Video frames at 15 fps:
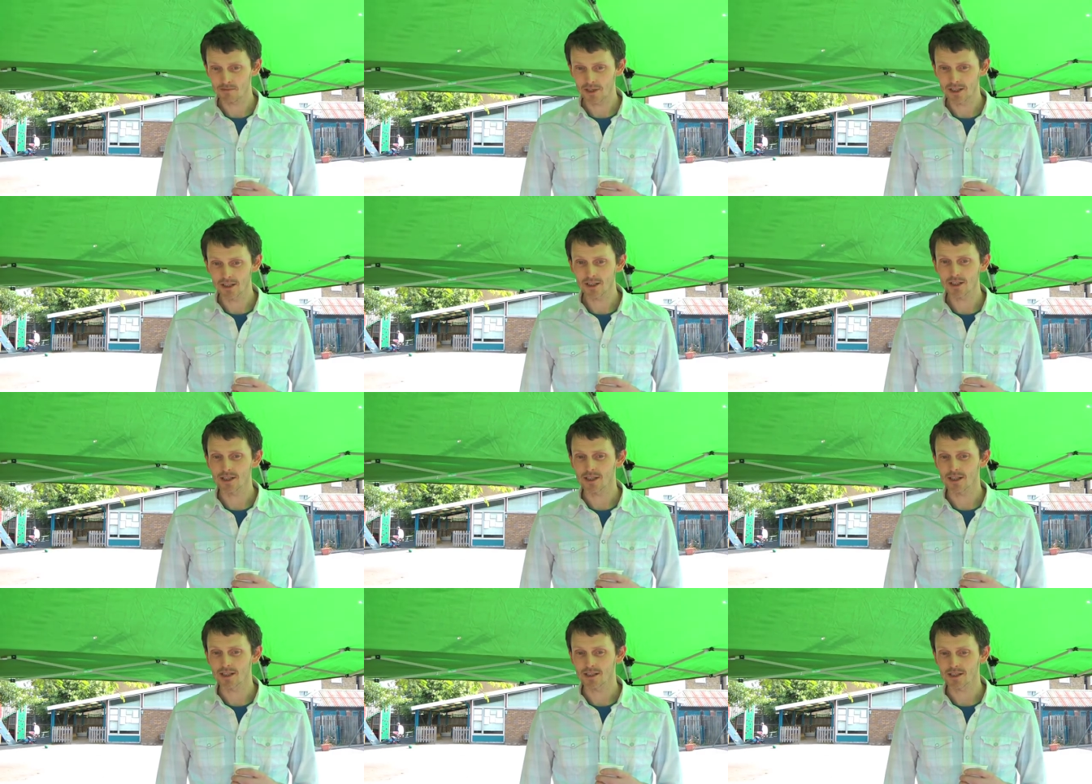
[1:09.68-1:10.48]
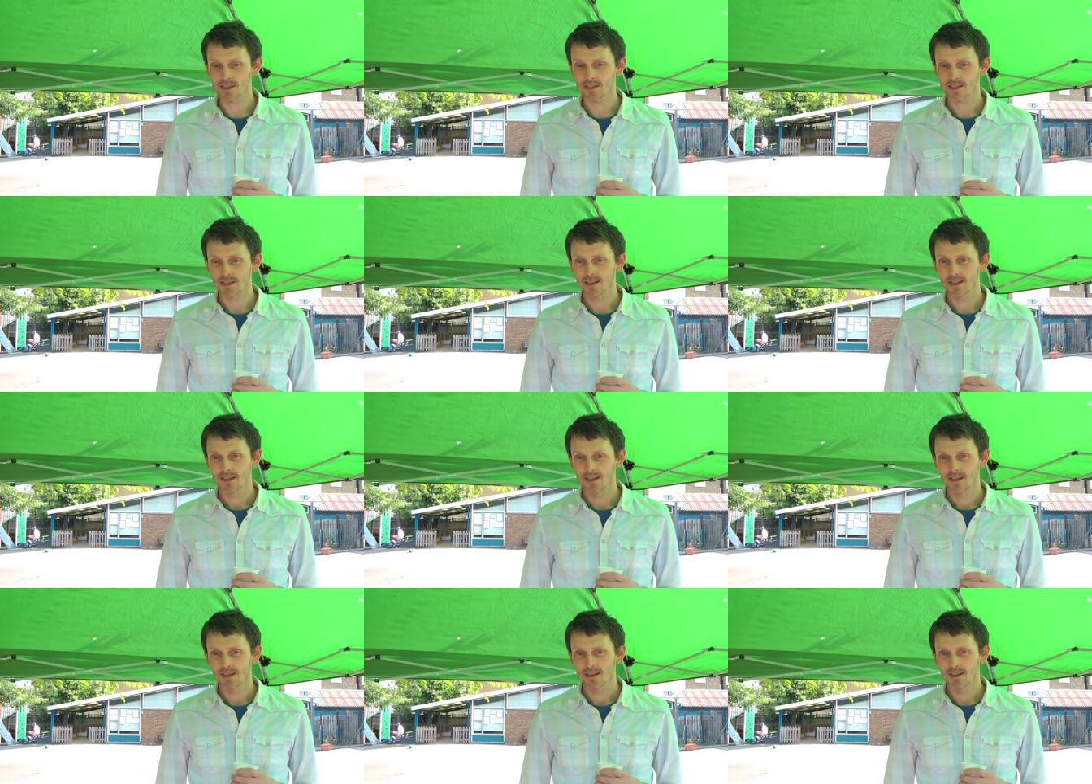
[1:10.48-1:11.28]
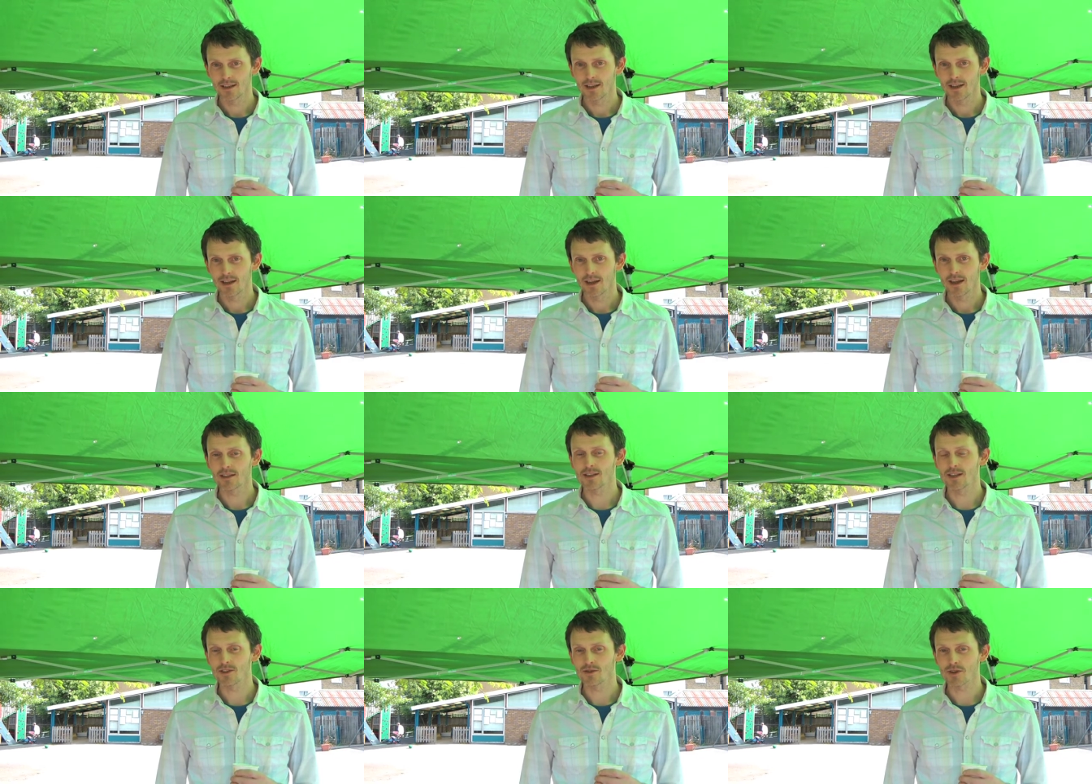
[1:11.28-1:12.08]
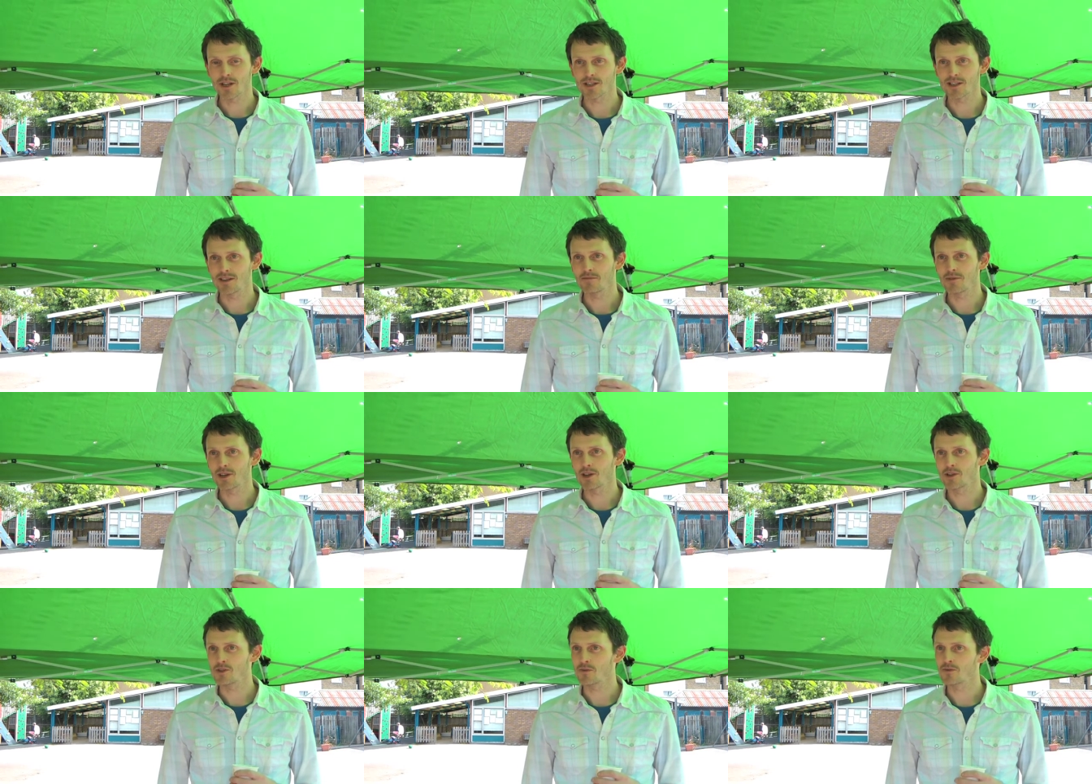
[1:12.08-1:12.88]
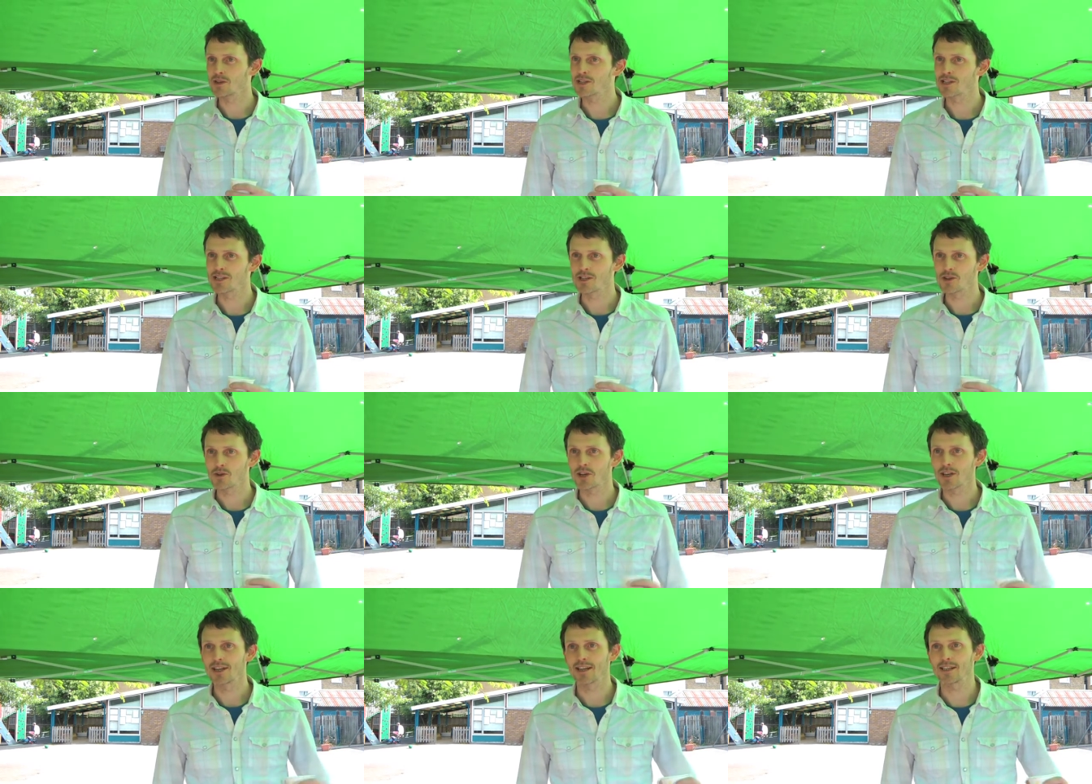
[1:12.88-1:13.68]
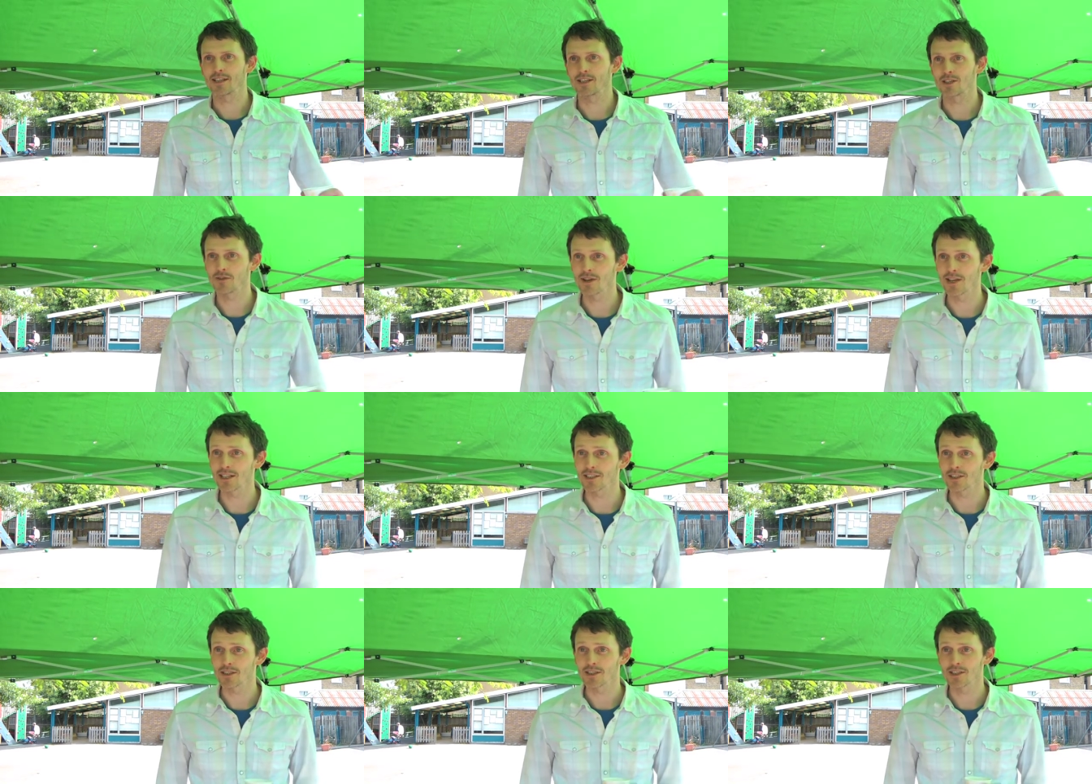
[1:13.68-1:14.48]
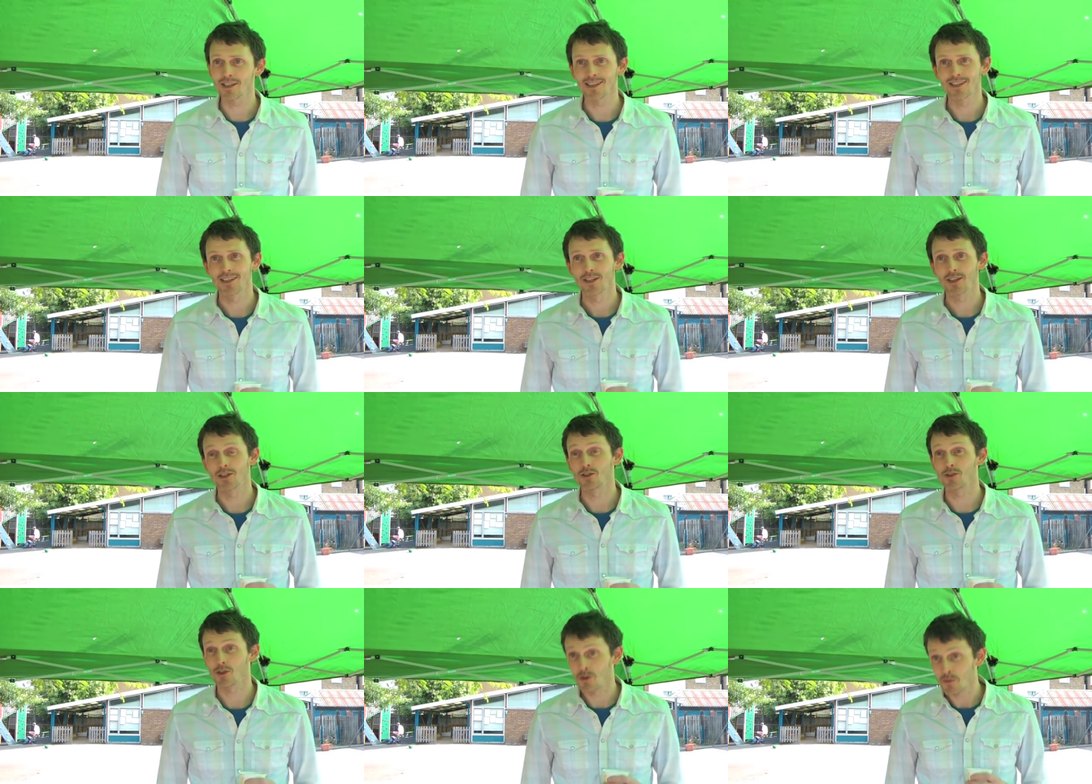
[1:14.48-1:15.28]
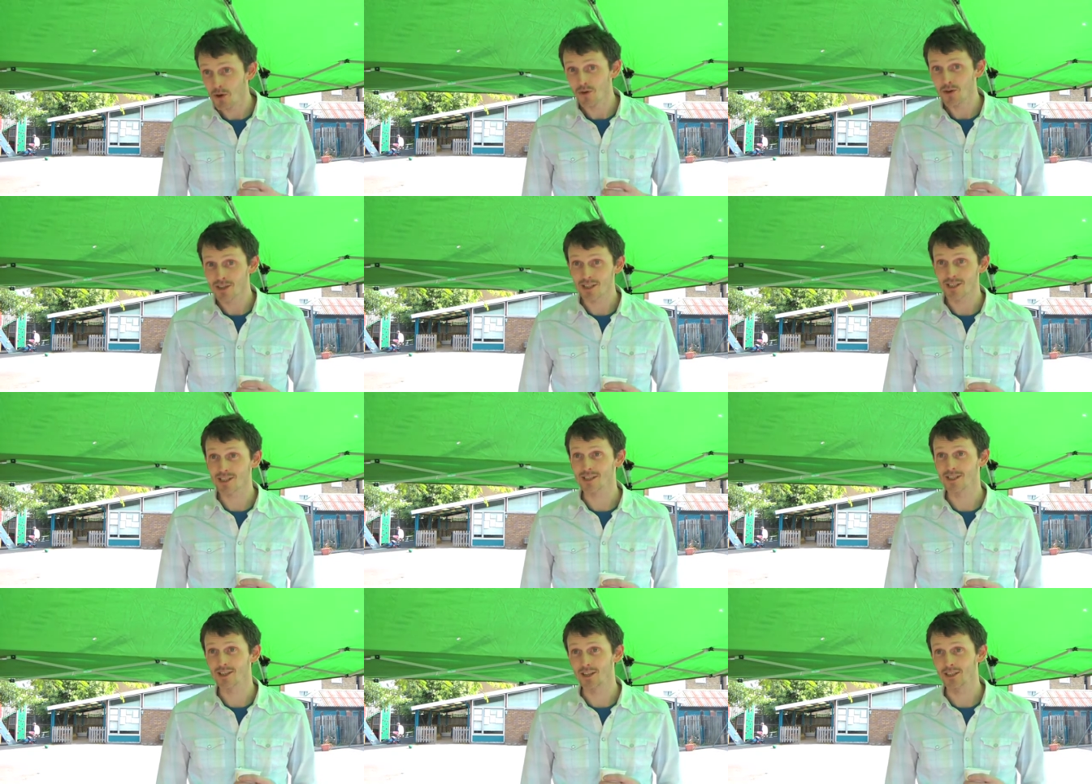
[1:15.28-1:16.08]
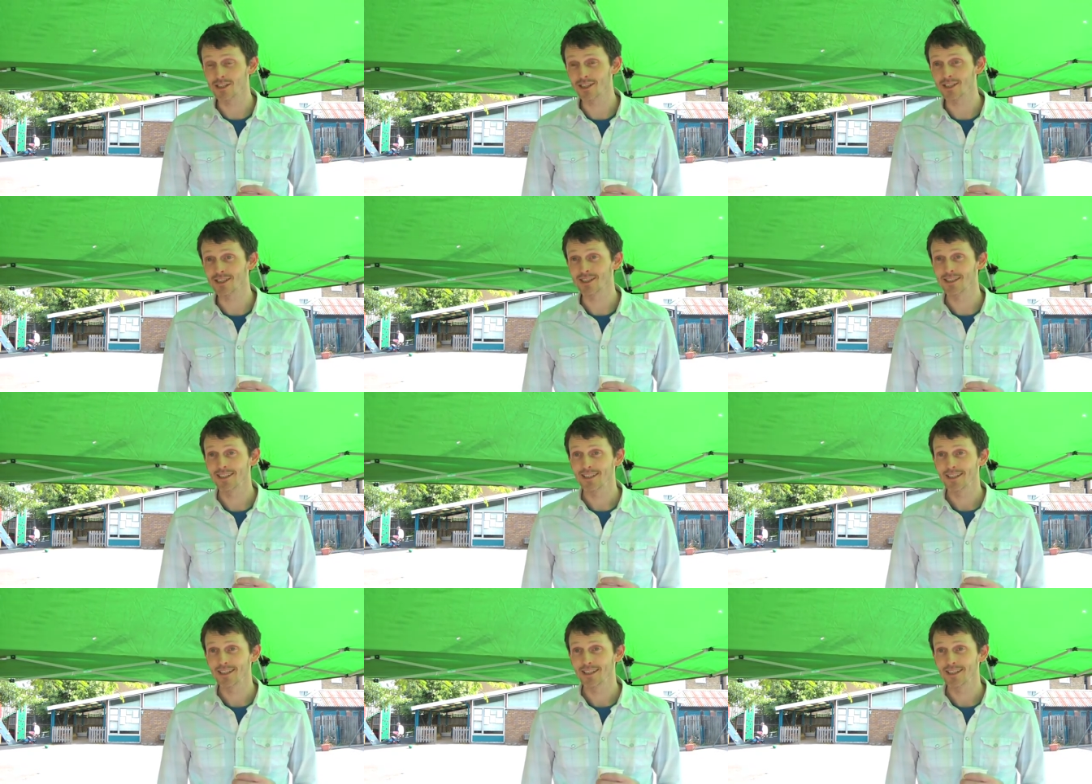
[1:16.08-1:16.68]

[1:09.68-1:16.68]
been good. It's interesting because obviously you're connecting directly to the consumer, which is a nice